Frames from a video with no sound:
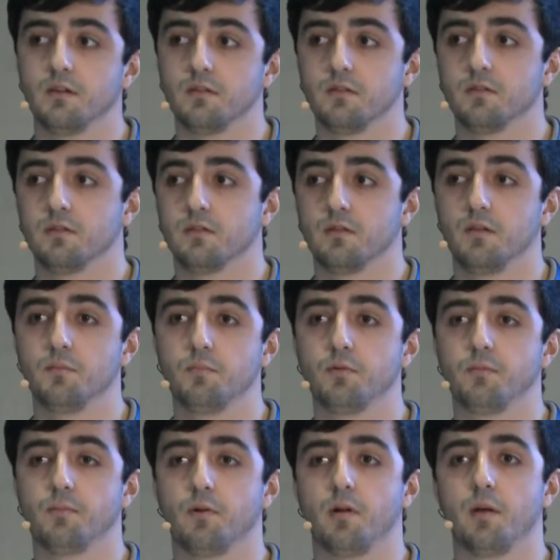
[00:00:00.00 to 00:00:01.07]

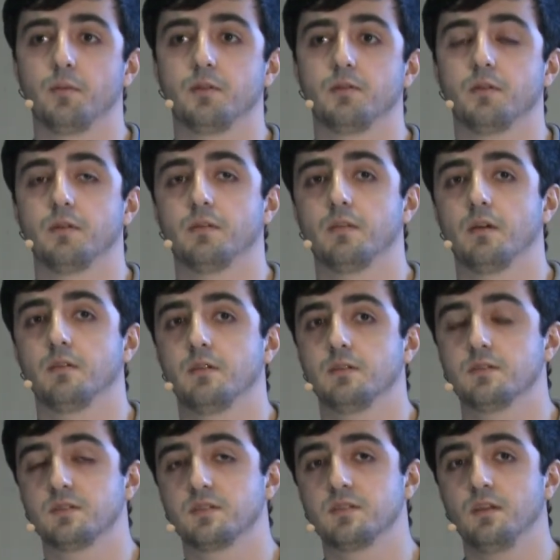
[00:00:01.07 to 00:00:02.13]
input parameter that
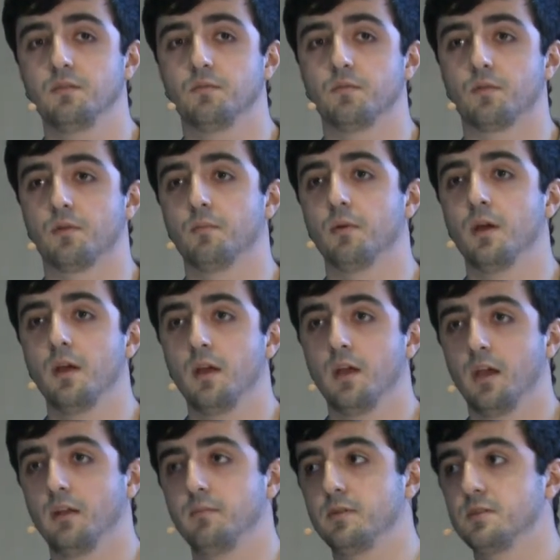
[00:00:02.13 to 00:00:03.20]
is seen from
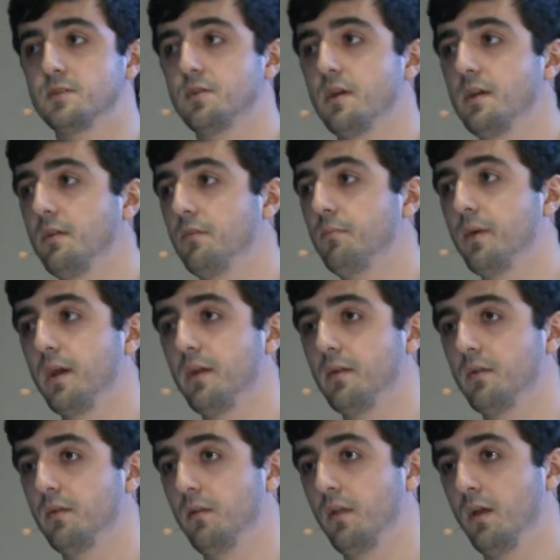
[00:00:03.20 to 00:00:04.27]
administrative
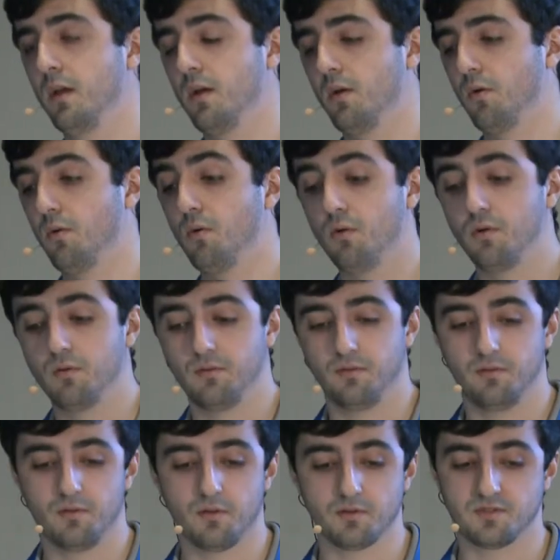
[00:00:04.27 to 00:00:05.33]
panel or
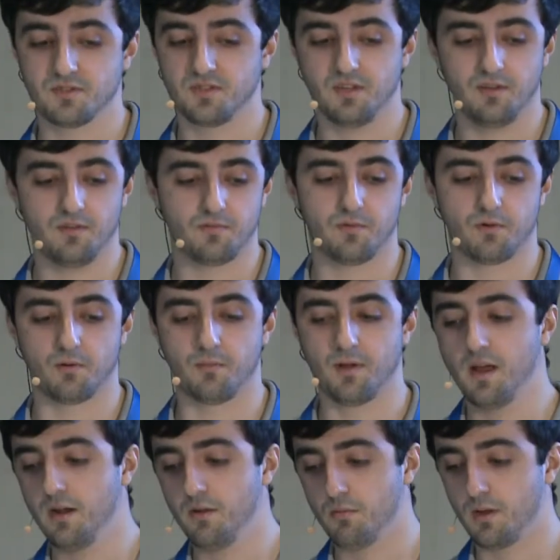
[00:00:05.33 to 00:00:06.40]
not seen from
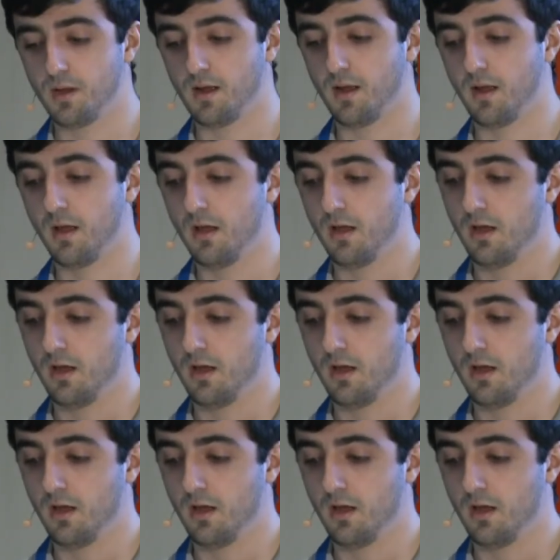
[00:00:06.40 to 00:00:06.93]
anywhere,